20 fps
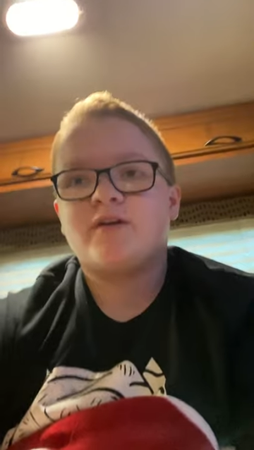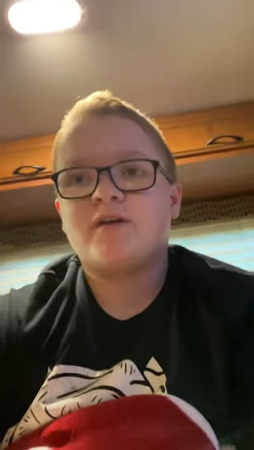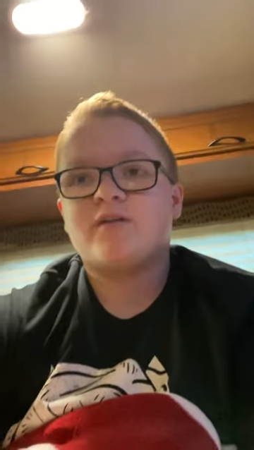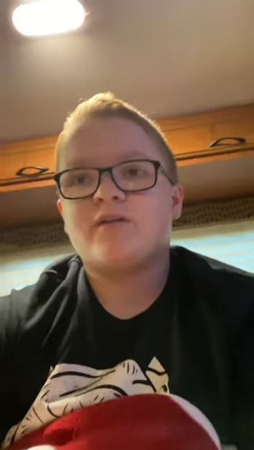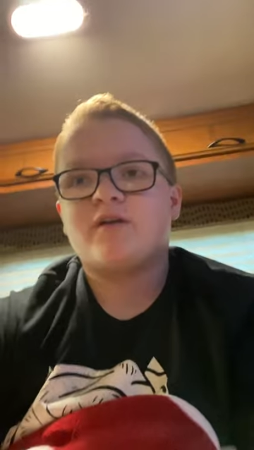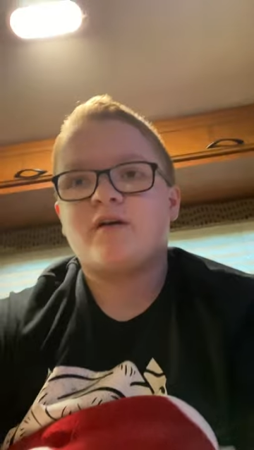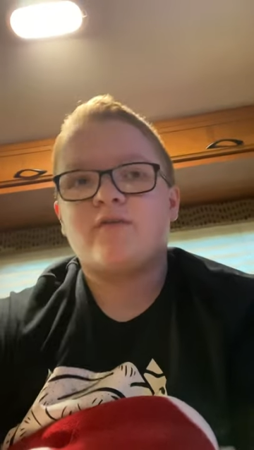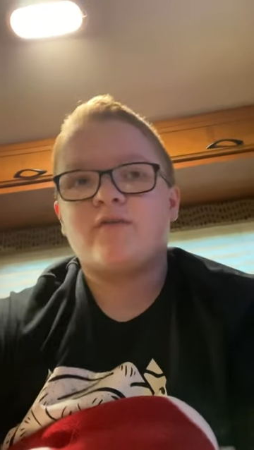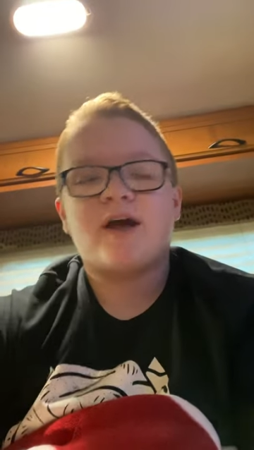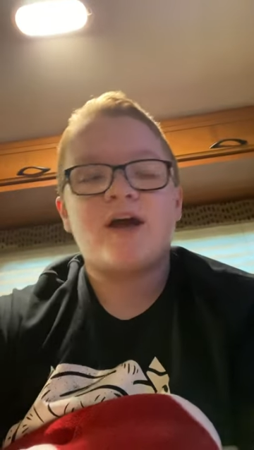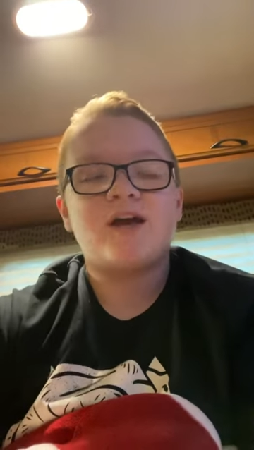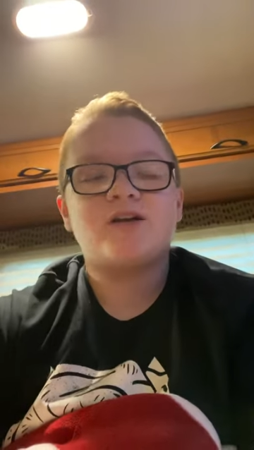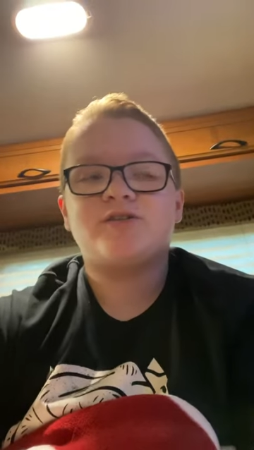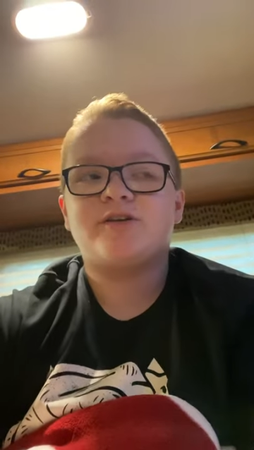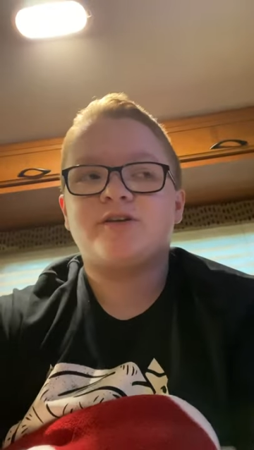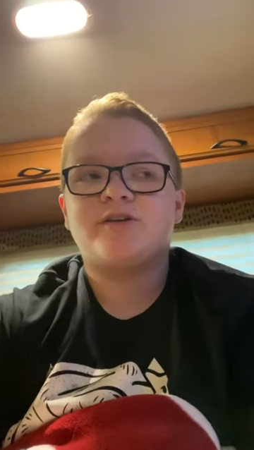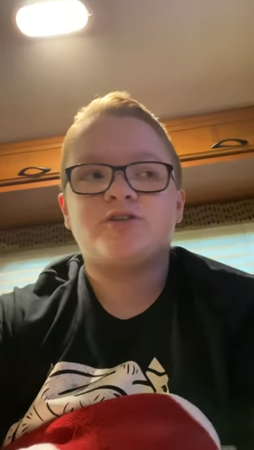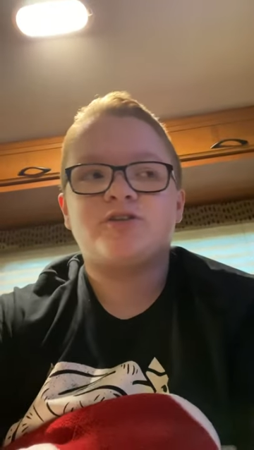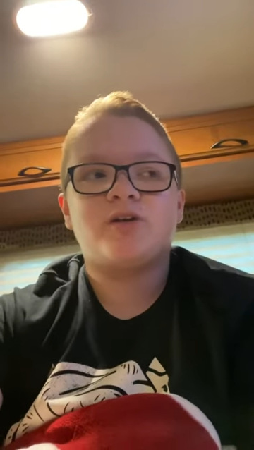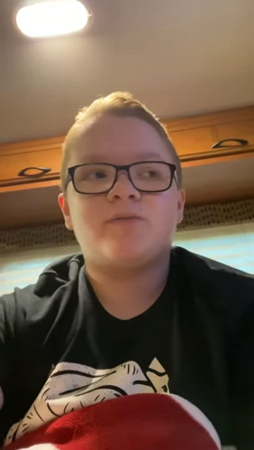to 7.
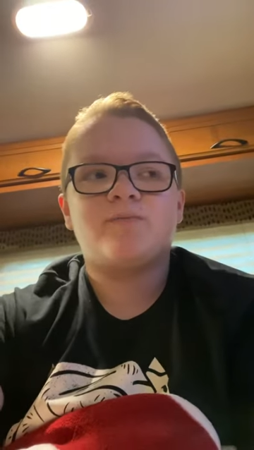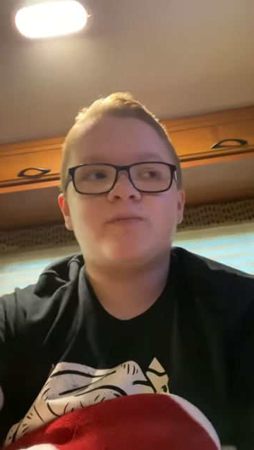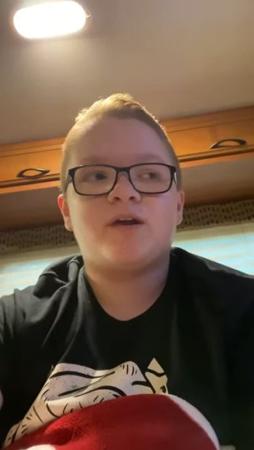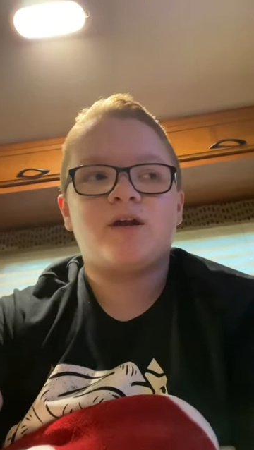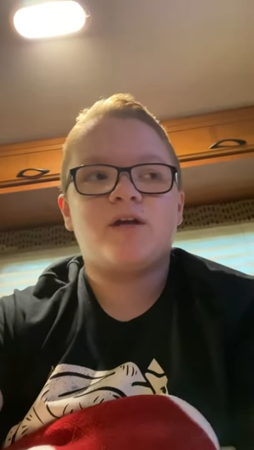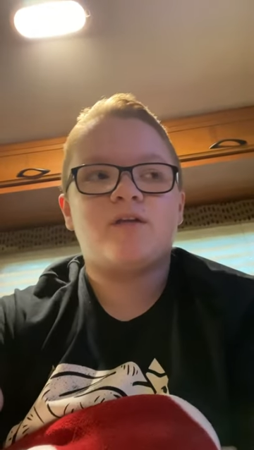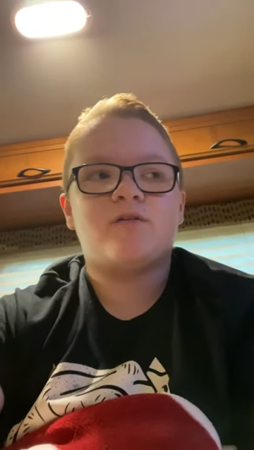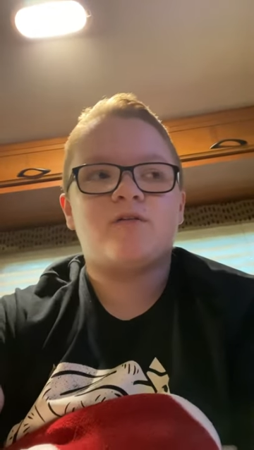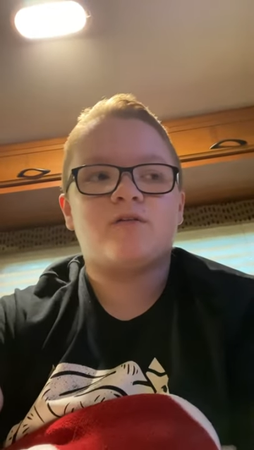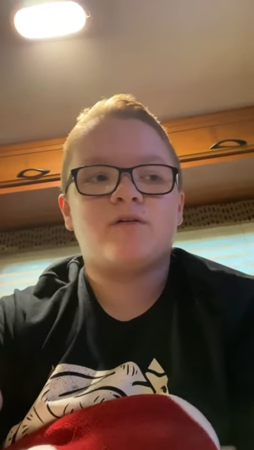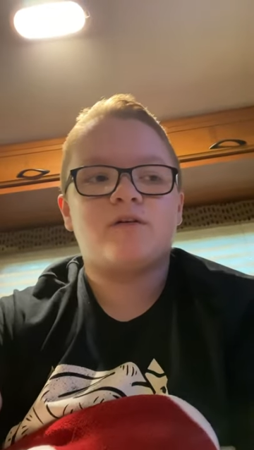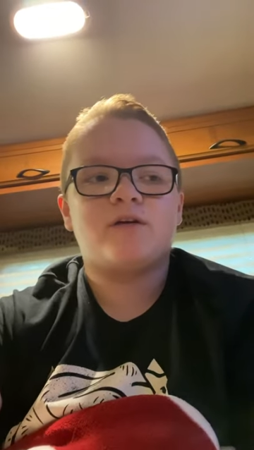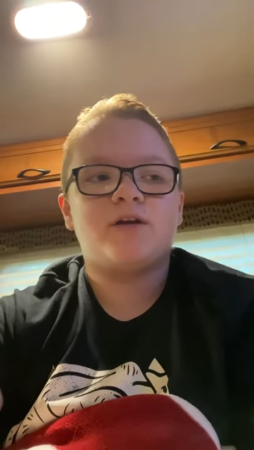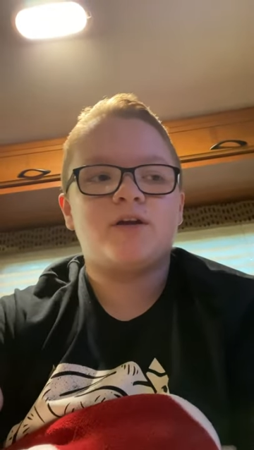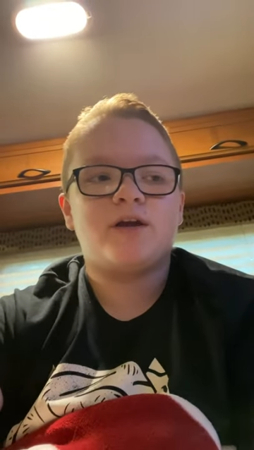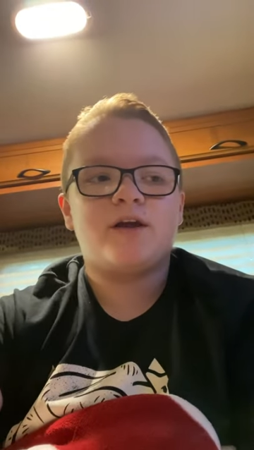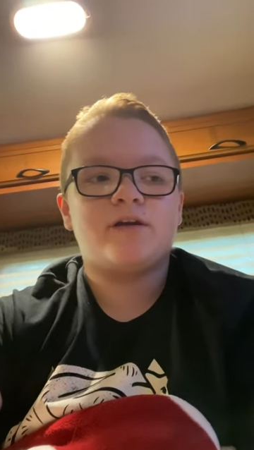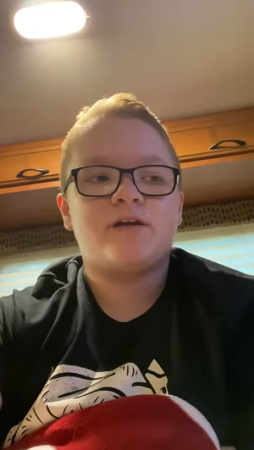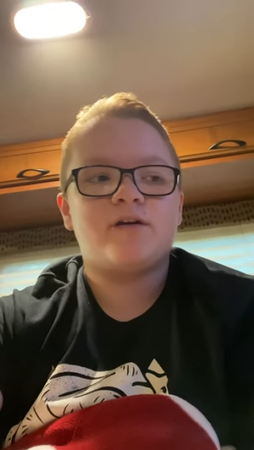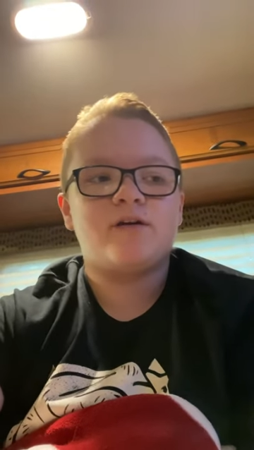Actually, it should be either, it,
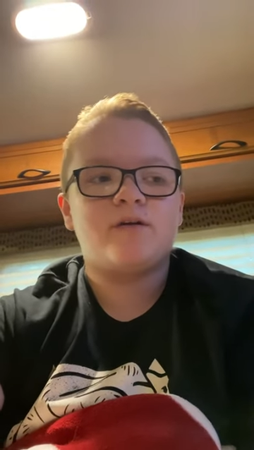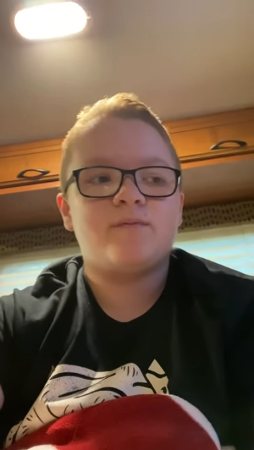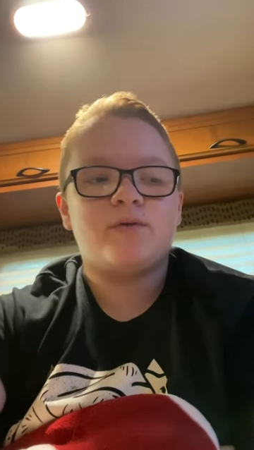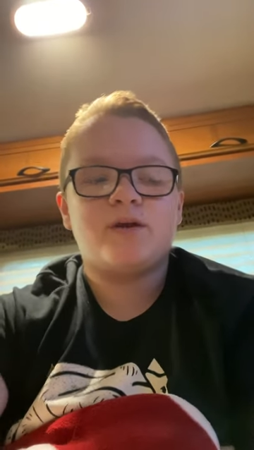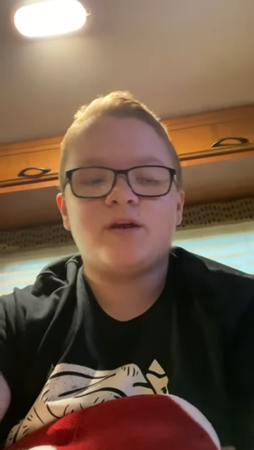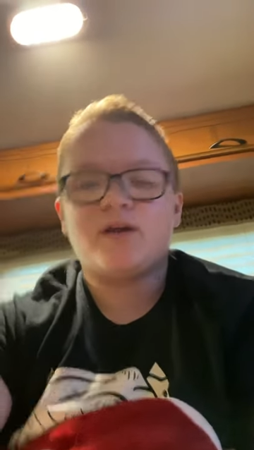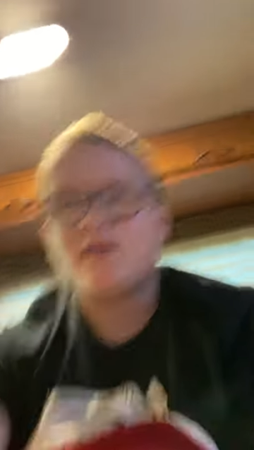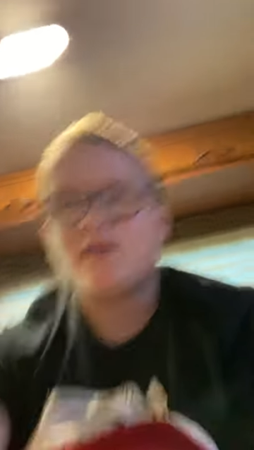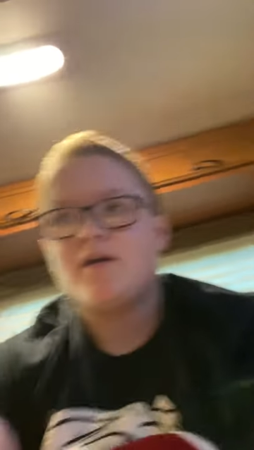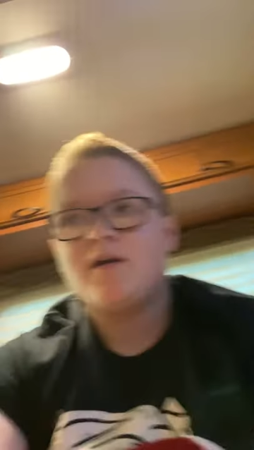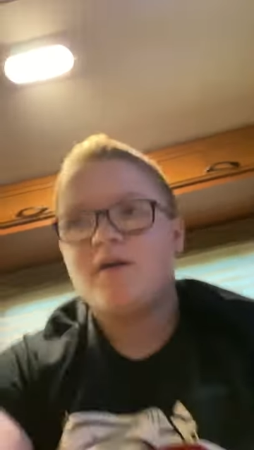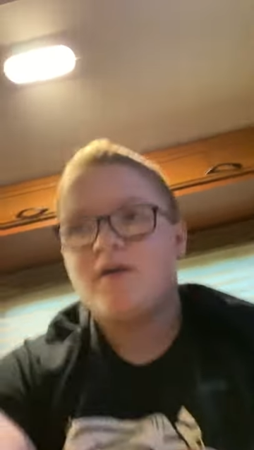it could be,